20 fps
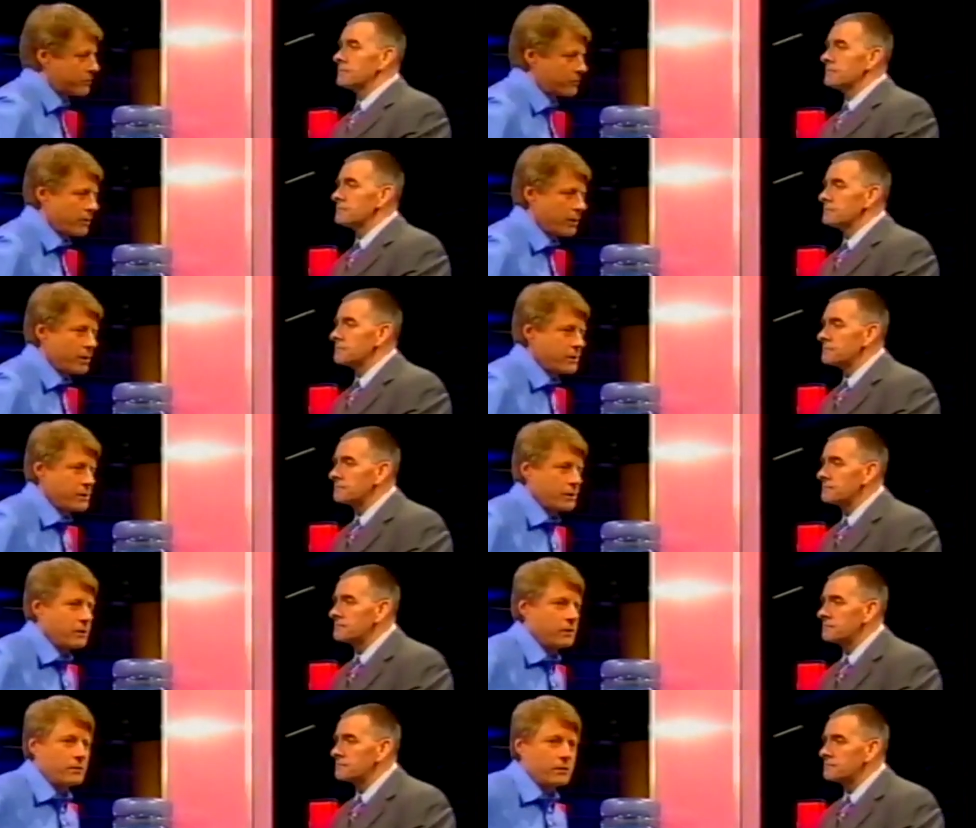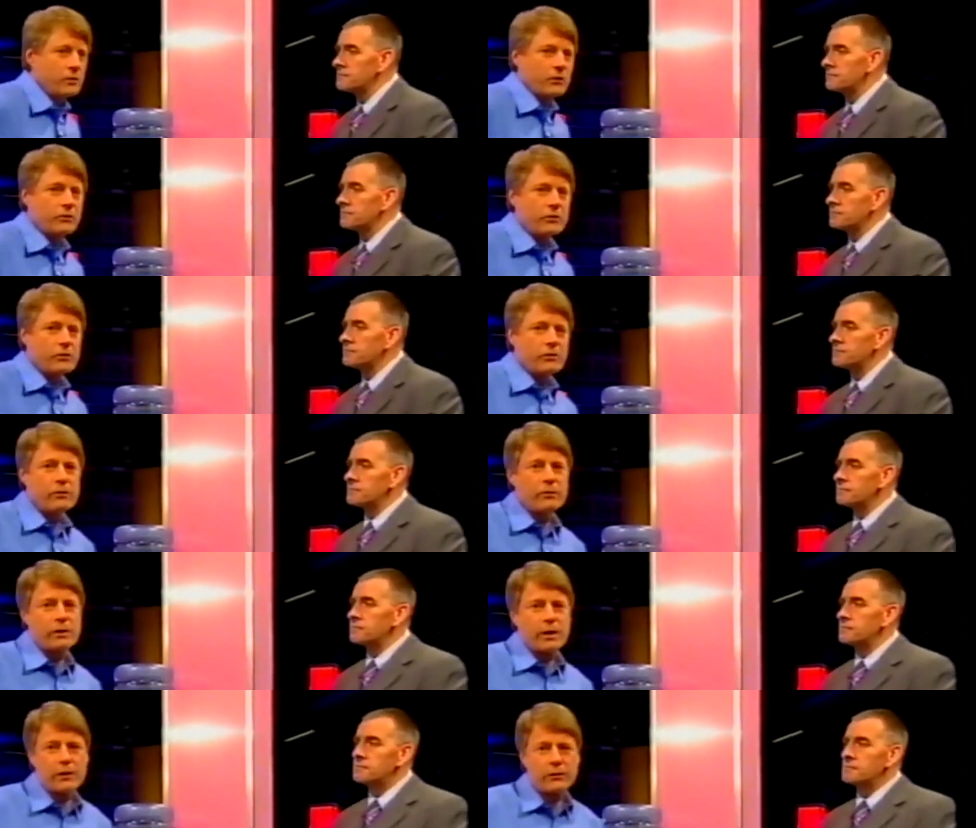Speaker 1: crazy not to
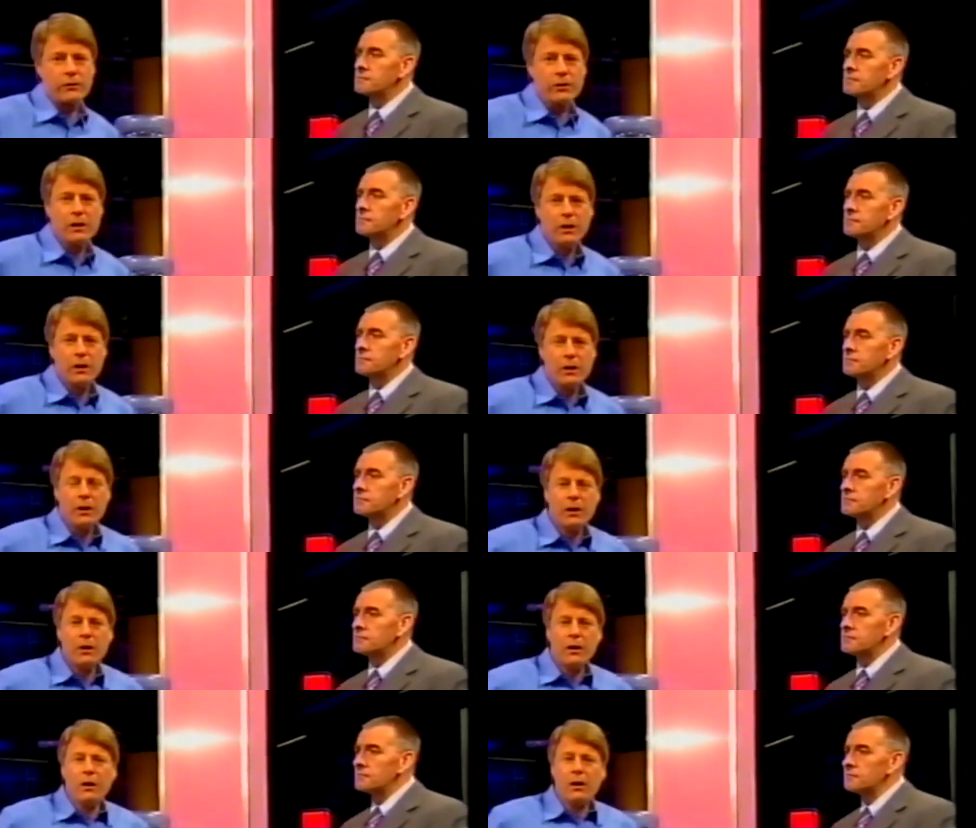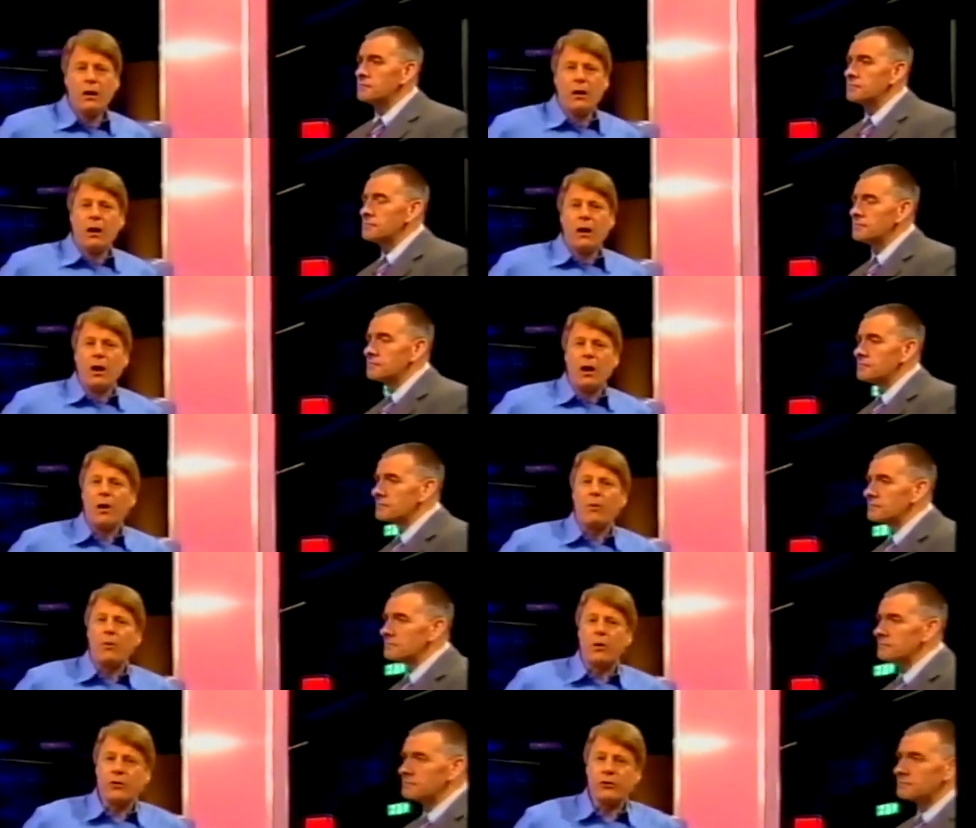do that.
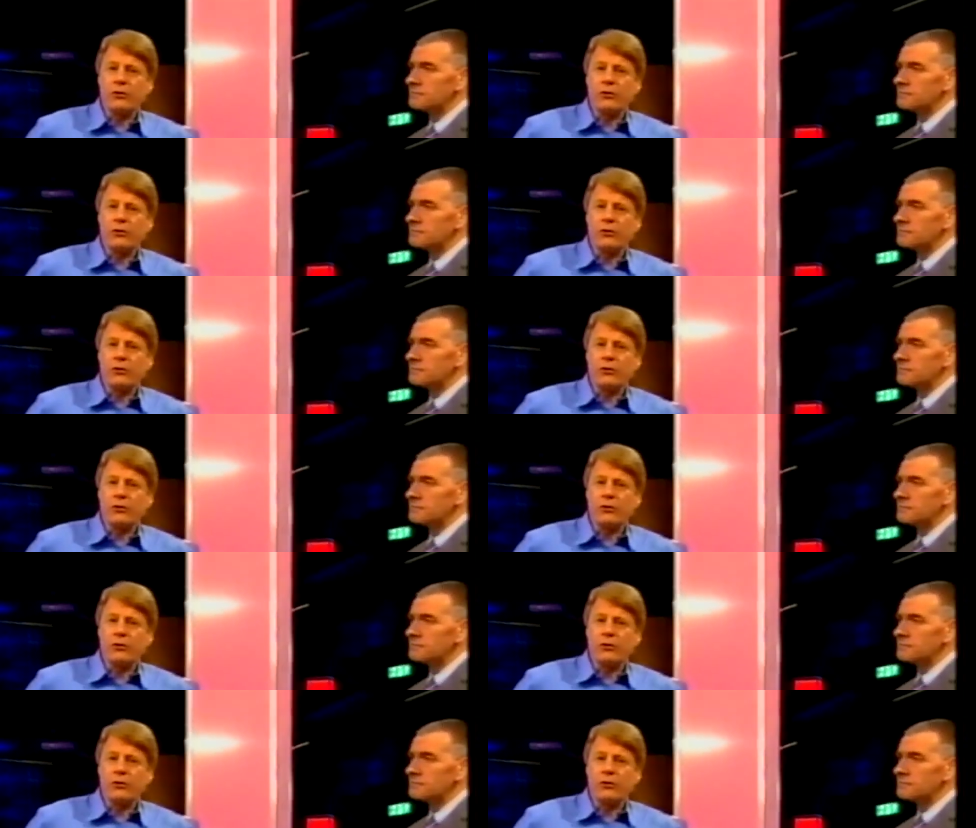Uh, we're